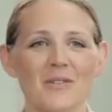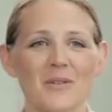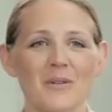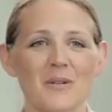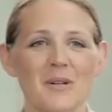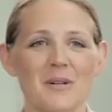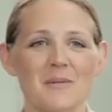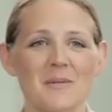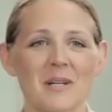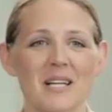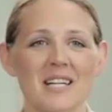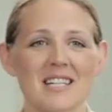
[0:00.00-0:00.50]
for
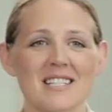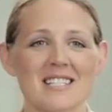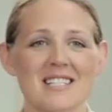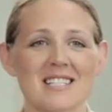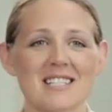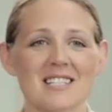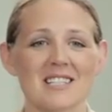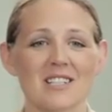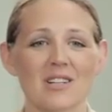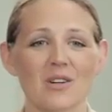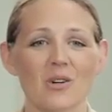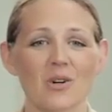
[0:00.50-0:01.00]
me
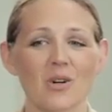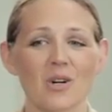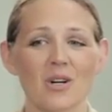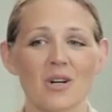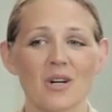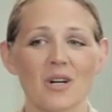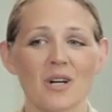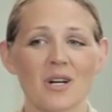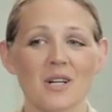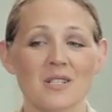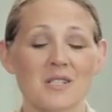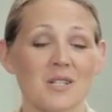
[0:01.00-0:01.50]
because
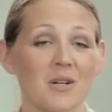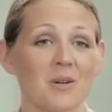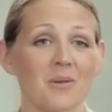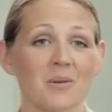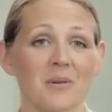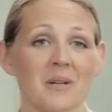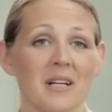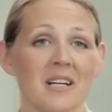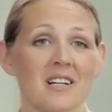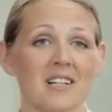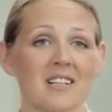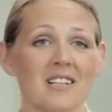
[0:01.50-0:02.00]
it's a
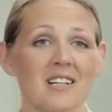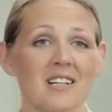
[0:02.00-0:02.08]
career.